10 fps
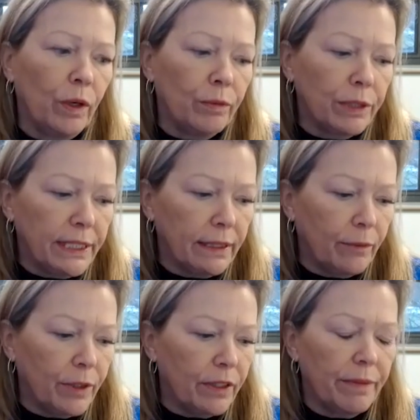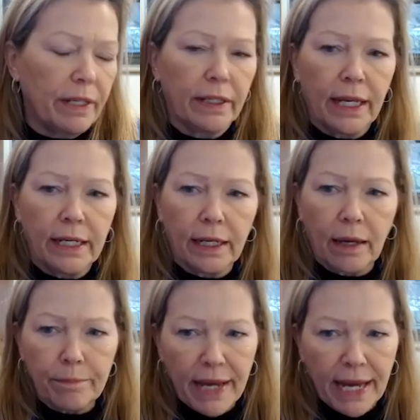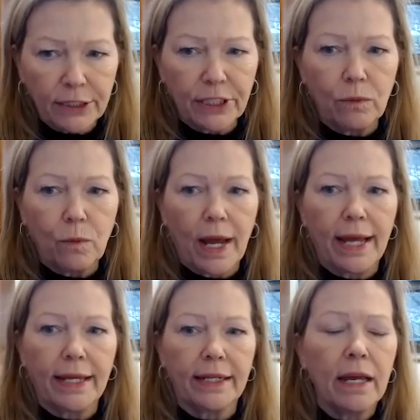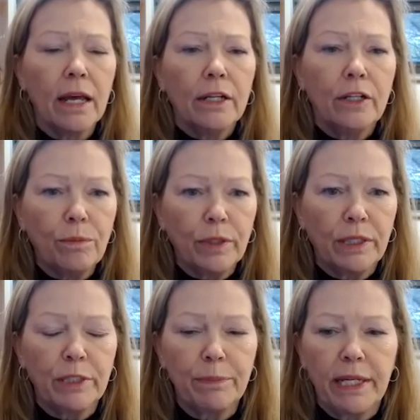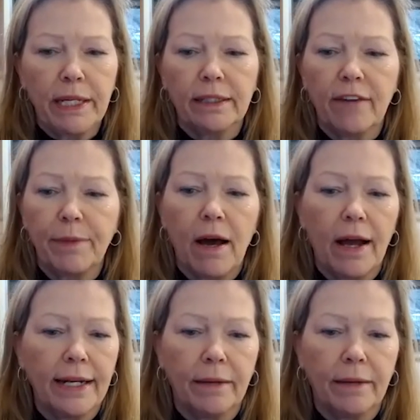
we were dealing with them in a compassionate way, and nobody was being left behind.